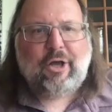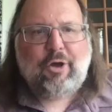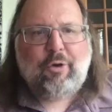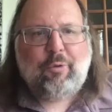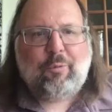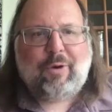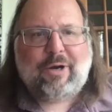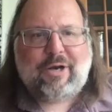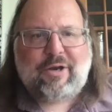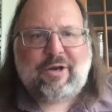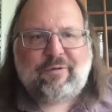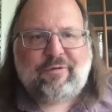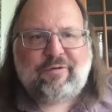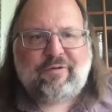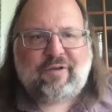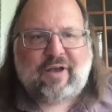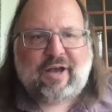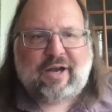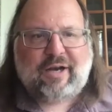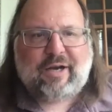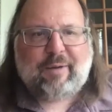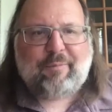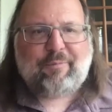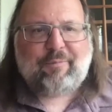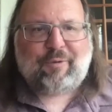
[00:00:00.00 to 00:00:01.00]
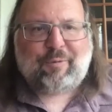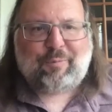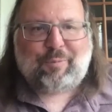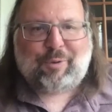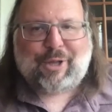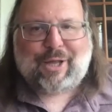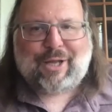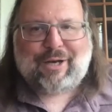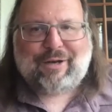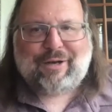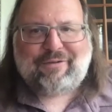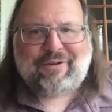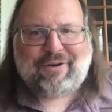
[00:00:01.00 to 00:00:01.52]
When you sign up for
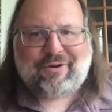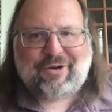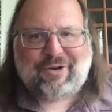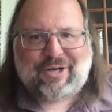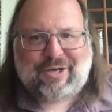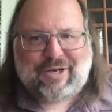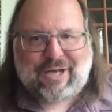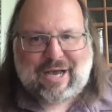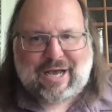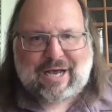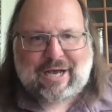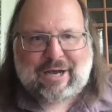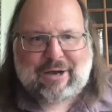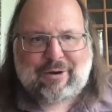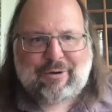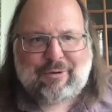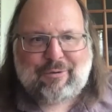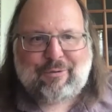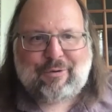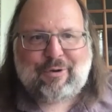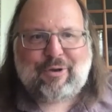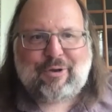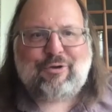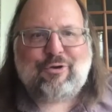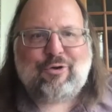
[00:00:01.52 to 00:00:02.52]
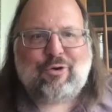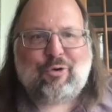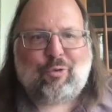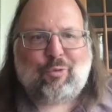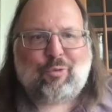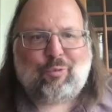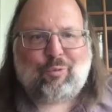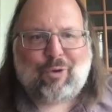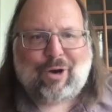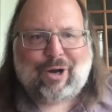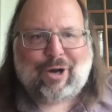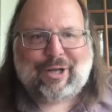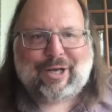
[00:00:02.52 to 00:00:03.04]
Planetary now, you're
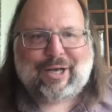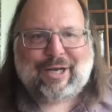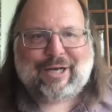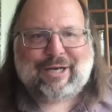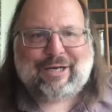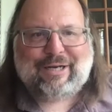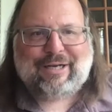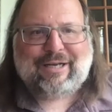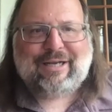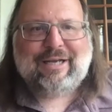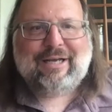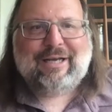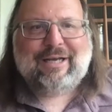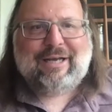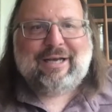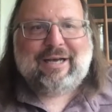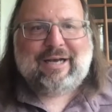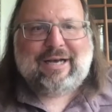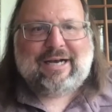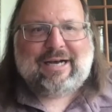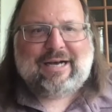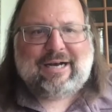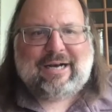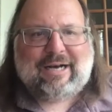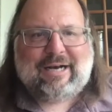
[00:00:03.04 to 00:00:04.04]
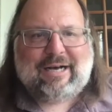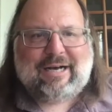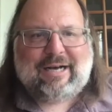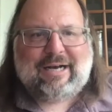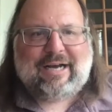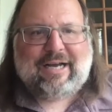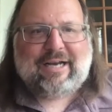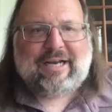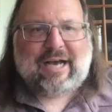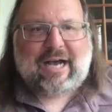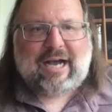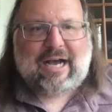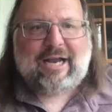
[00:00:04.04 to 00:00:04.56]
running
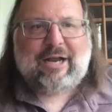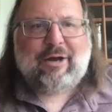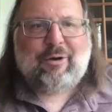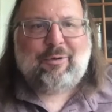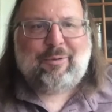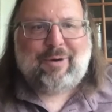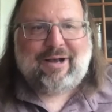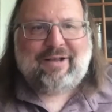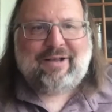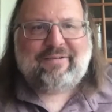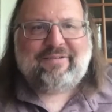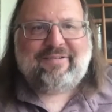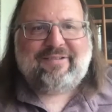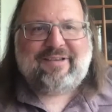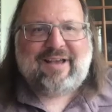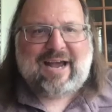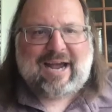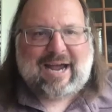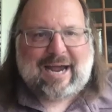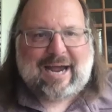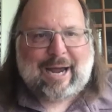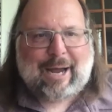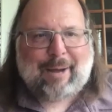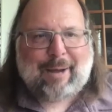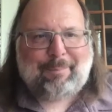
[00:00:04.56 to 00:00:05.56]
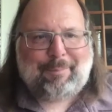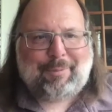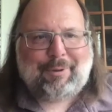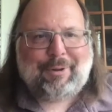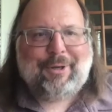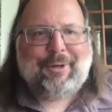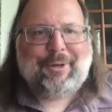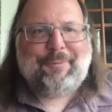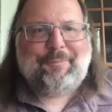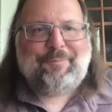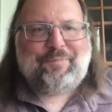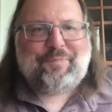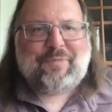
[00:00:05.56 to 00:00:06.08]
an iOS app.
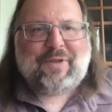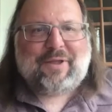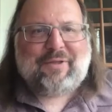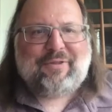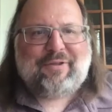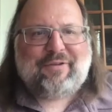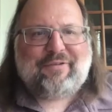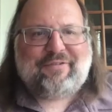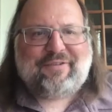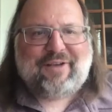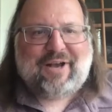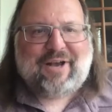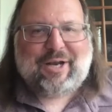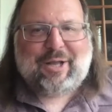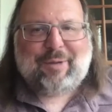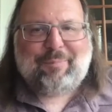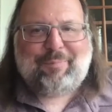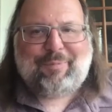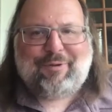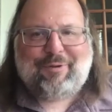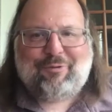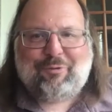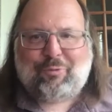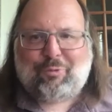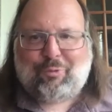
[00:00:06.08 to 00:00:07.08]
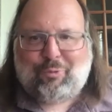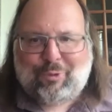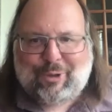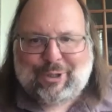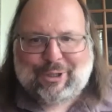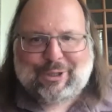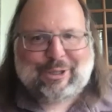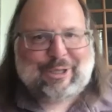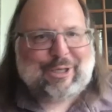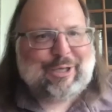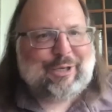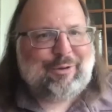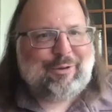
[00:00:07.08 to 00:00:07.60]
The sign up is
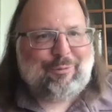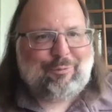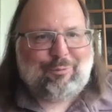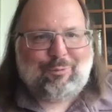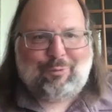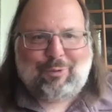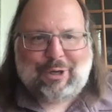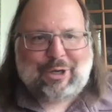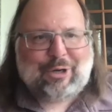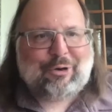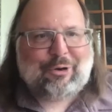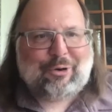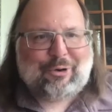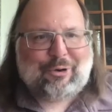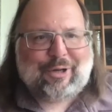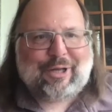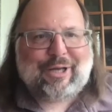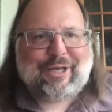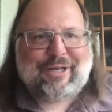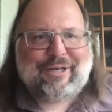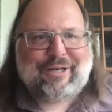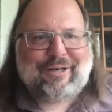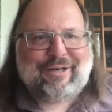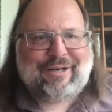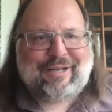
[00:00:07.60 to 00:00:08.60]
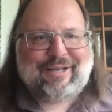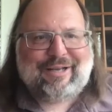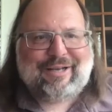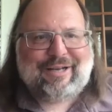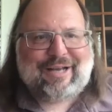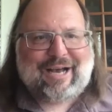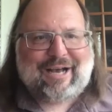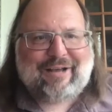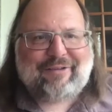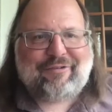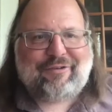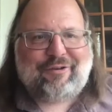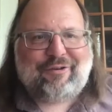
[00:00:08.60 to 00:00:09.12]
really weird. It
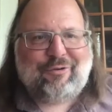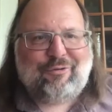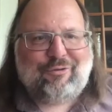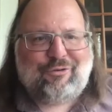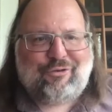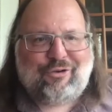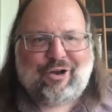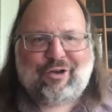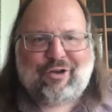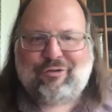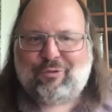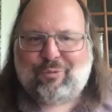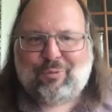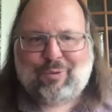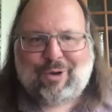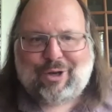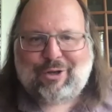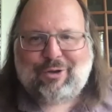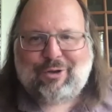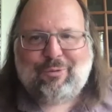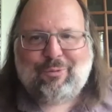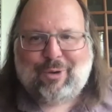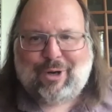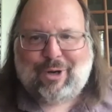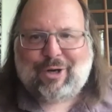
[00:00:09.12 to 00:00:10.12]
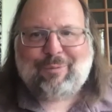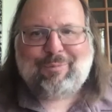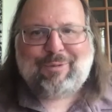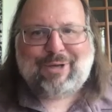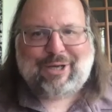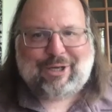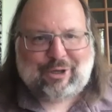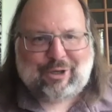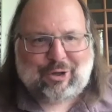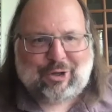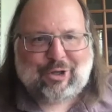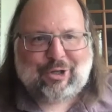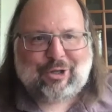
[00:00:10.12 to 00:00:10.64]
asks you just what you want to be
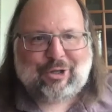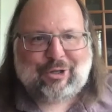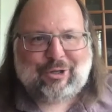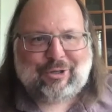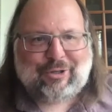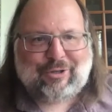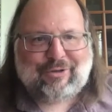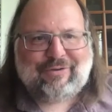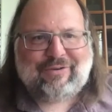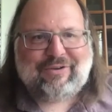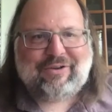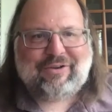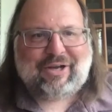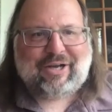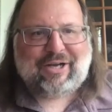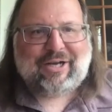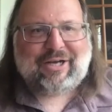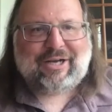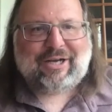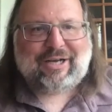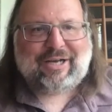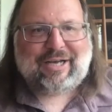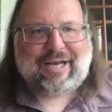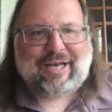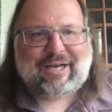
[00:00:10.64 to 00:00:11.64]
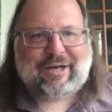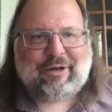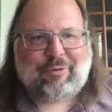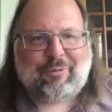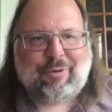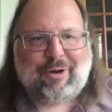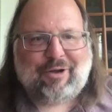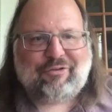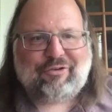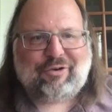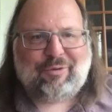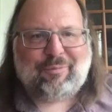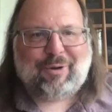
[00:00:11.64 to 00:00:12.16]
called and a
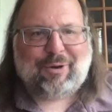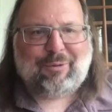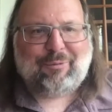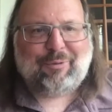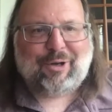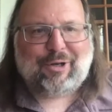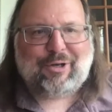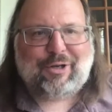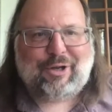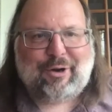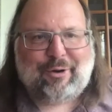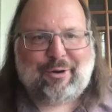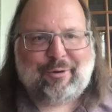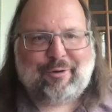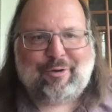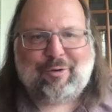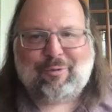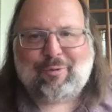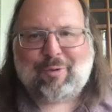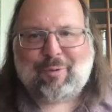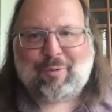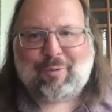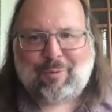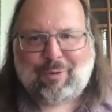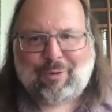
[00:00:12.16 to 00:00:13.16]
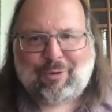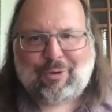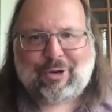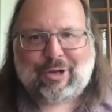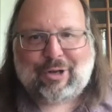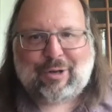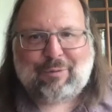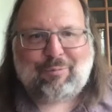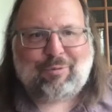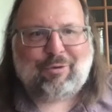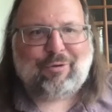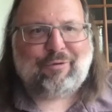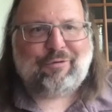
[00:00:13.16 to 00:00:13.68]
question about what year you were born
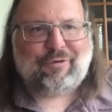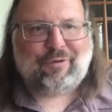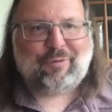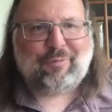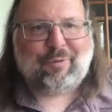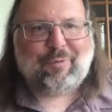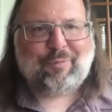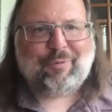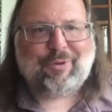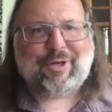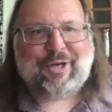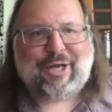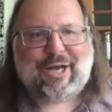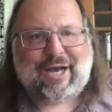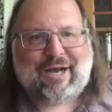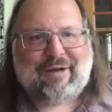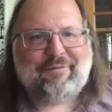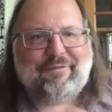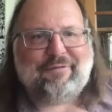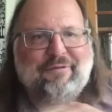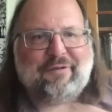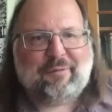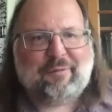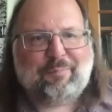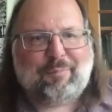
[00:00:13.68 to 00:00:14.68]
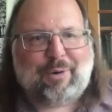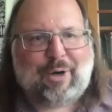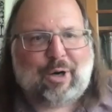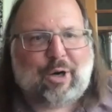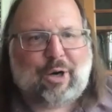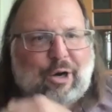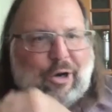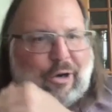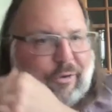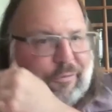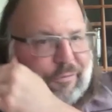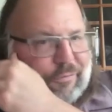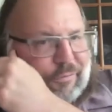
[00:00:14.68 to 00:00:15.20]
in, presumably to have some
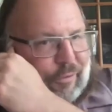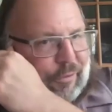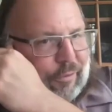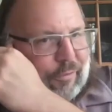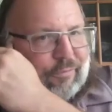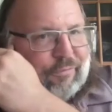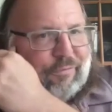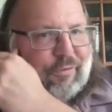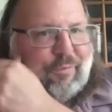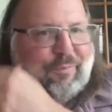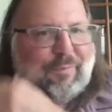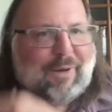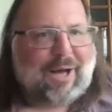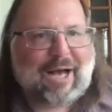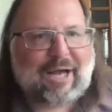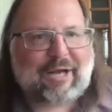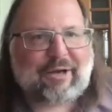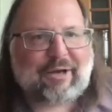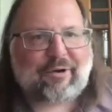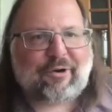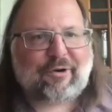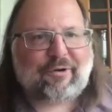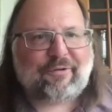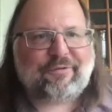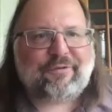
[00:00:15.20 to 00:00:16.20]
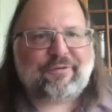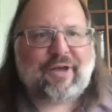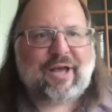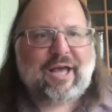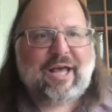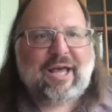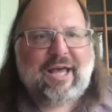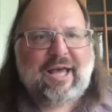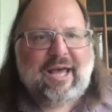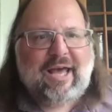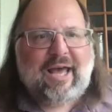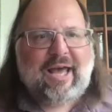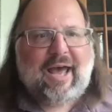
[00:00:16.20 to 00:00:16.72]
bar for minors.
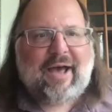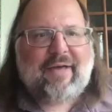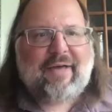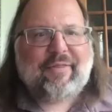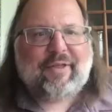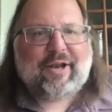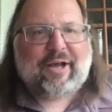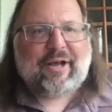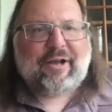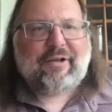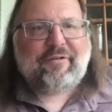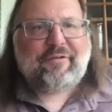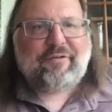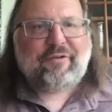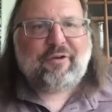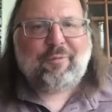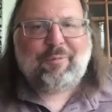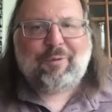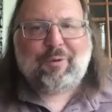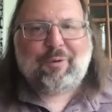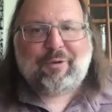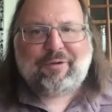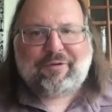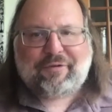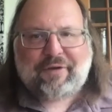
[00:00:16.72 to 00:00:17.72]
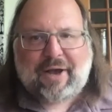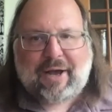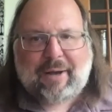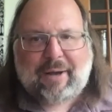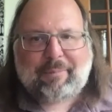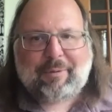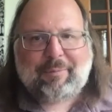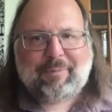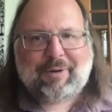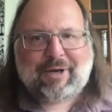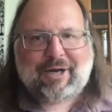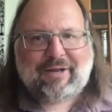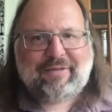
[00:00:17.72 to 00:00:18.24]
Yep. And then I assume that what's
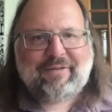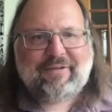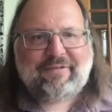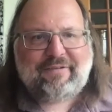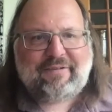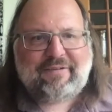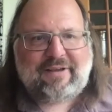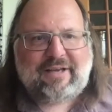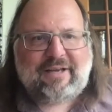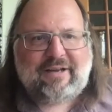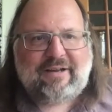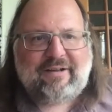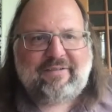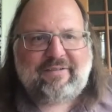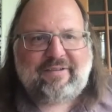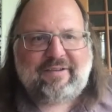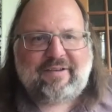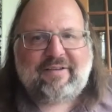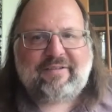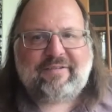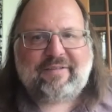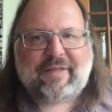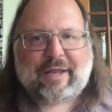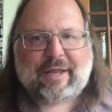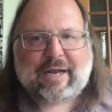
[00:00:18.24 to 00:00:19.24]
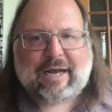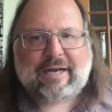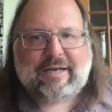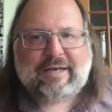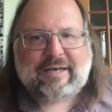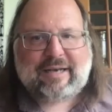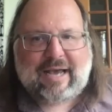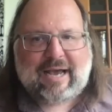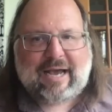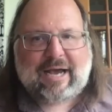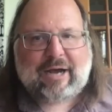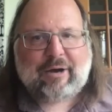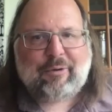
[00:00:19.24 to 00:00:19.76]
happened behind the scenes is that I
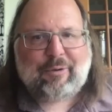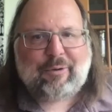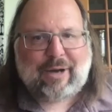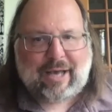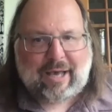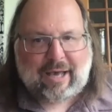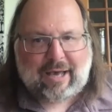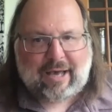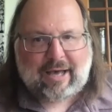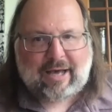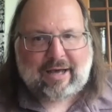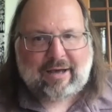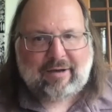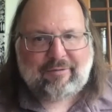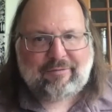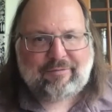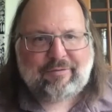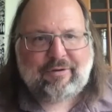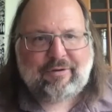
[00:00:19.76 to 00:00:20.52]
now have